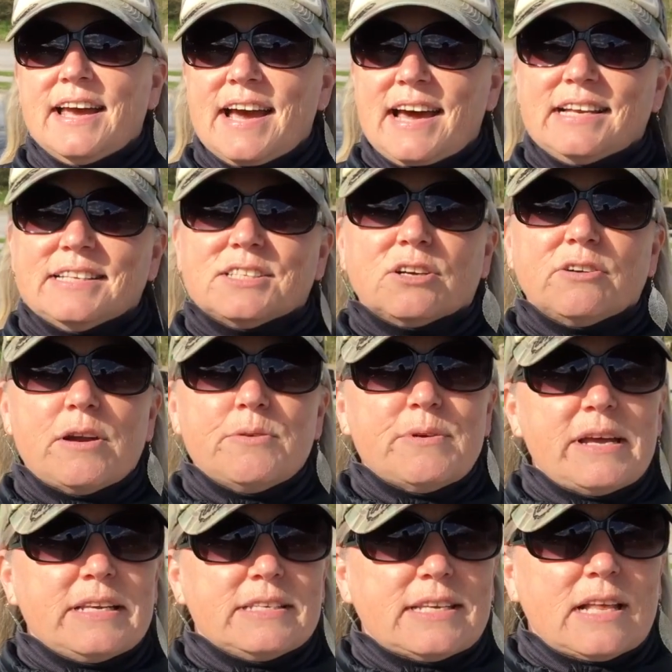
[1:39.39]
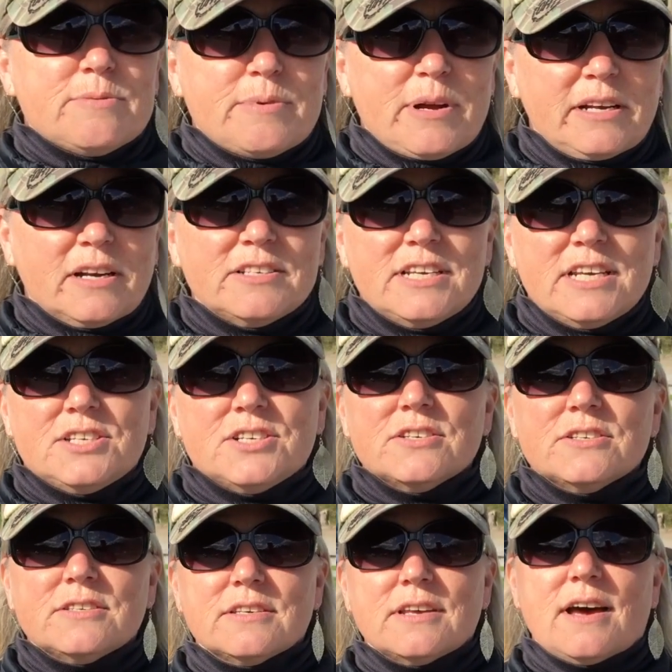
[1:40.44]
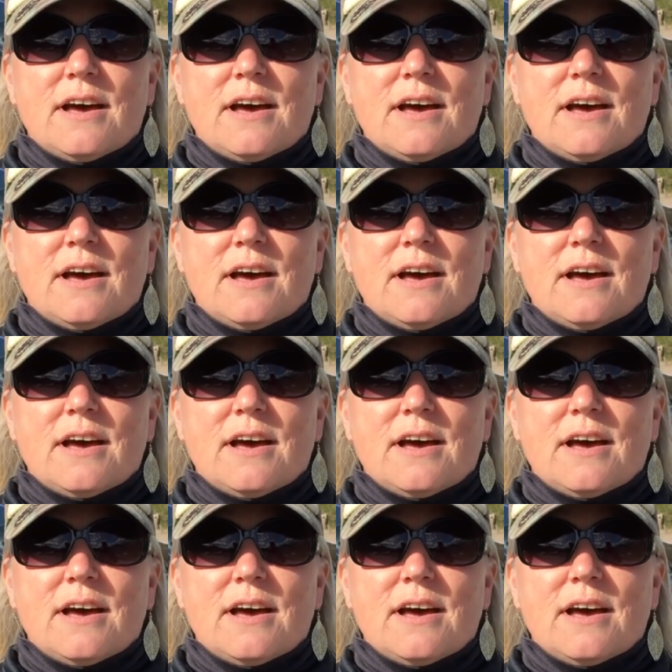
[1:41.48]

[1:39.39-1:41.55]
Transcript: And it's a great way to celebrate our teachers.